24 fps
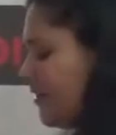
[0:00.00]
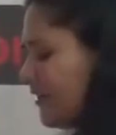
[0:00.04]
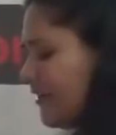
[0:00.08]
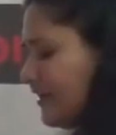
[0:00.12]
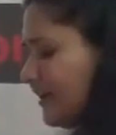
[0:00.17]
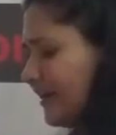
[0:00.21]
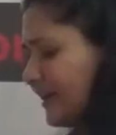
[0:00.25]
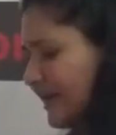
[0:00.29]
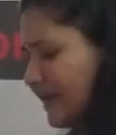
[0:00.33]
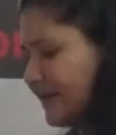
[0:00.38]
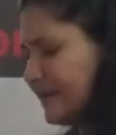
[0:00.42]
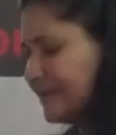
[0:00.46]

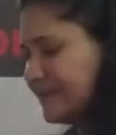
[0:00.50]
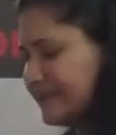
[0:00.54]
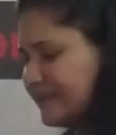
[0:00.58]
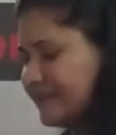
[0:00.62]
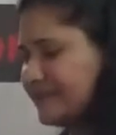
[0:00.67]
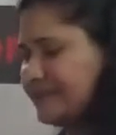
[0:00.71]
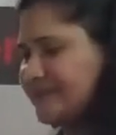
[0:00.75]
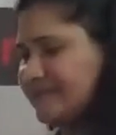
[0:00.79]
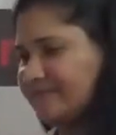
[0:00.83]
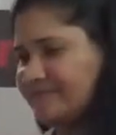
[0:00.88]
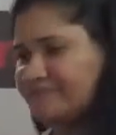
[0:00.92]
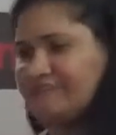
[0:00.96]
realized
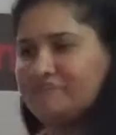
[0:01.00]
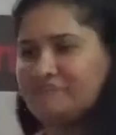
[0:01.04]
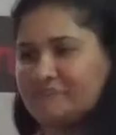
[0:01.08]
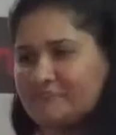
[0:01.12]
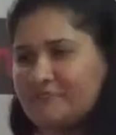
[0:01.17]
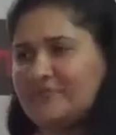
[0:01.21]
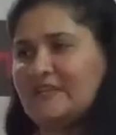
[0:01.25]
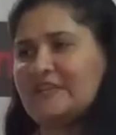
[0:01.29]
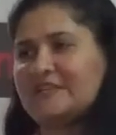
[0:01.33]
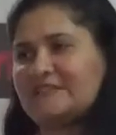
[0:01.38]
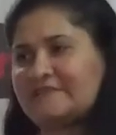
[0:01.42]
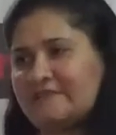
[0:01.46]
that
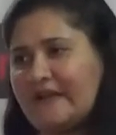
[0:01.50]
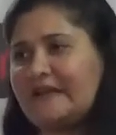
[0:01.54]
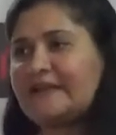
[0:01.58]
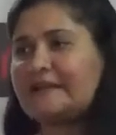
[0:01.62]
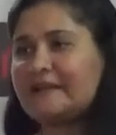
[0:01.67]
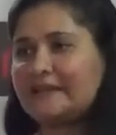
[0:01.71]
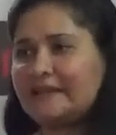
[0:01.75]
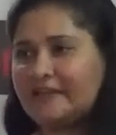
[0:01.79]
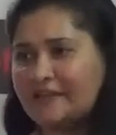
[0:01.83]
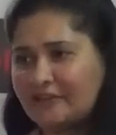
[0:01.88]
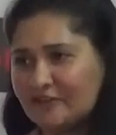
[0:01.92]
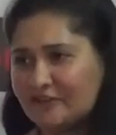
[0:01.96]
yes, while
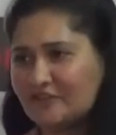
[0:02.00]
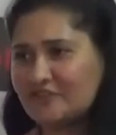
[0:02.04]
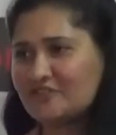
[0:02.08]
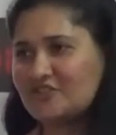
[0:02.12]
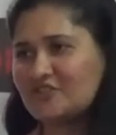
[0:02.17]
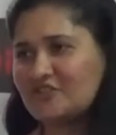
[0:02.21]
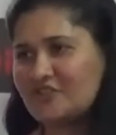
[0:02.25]
the hero's